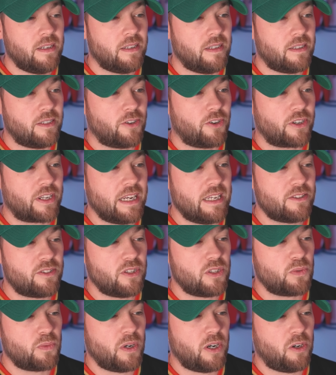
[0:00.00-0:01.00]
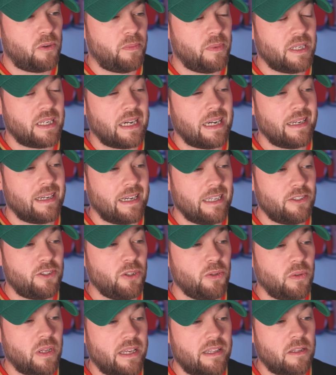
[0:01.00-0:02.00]
Hurricanes as well. But I
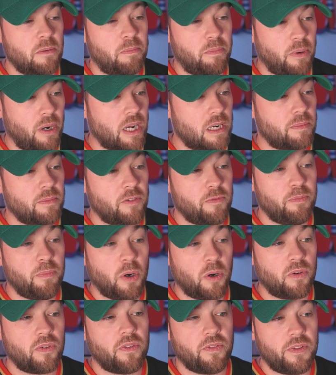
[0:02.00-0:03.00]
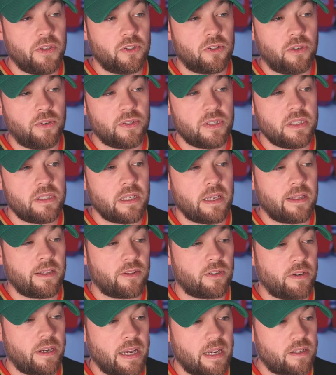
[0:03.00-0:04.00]
do like the bottom of both of the jerseys. I
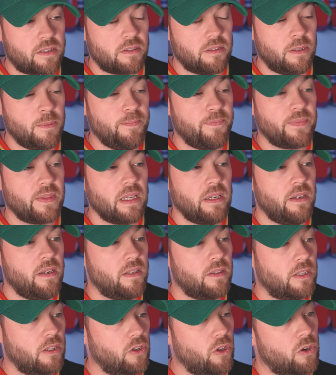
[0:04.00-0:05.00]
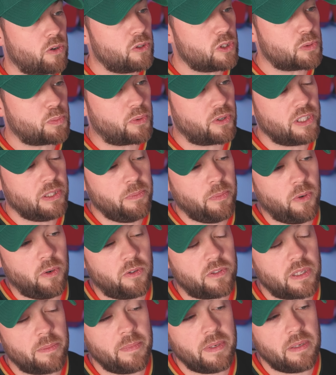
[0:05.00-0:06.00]
think they're excellent. The logo is pretty
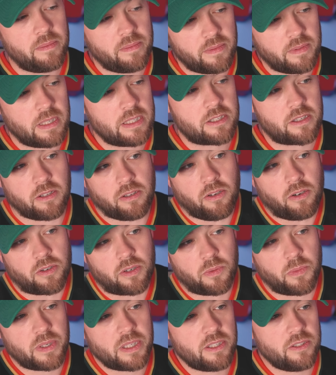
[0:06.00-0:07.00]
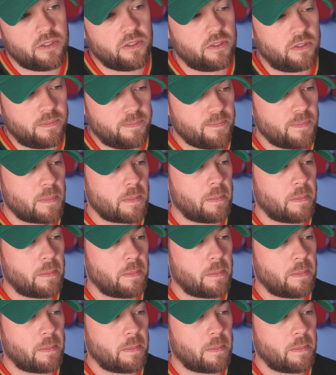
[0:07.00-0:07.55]
bold. I mean, it's the logo. What do you do?